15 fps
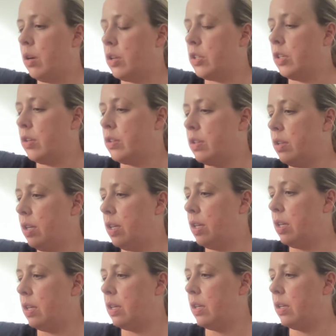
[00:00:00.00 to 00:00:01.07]
I
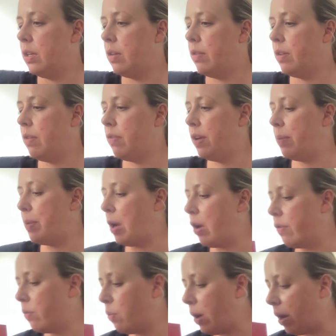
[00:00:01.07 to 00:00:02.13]
feel a bit
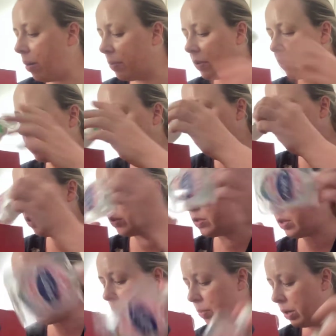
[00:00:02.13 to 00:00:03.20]
overwhelmed because I've just got
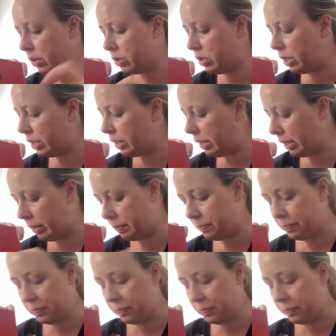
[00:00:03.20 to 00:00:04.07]
so much in here.